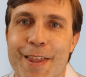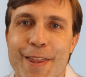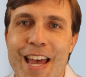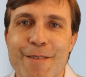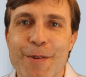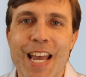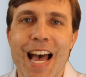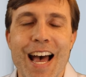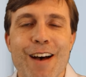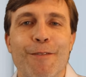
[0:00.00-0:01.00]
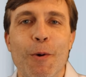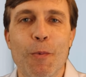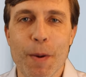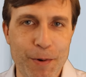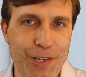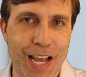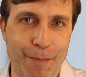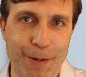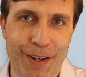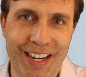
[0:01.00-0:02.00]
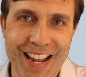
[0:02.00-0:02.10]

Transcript: then we have whippersnapper.